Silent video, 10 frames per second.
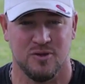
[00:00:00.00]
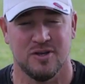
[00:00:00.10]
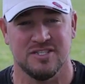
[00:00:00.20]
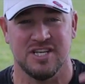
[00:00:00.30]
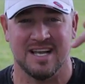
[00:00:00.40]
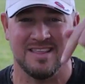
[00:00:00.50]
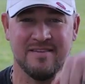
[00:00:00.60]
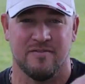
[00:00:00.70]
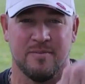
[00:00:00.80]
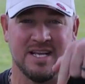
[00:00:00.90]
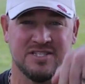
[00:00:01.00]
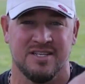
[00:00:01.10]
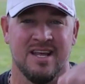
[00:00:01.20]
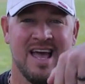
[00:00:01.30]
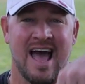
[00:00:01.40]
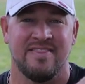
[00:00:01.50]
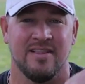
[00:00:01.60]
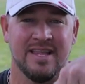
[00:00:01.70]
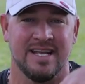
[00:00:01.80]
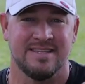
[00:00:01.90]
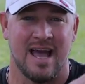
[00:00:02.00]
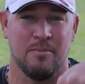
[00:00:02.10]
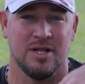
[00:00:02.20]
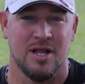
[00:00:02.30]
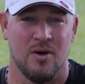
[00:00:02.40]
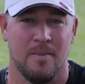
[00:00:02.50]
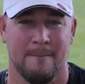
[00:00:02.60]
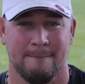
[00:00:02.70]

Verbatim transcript: You can check the information at the link down below.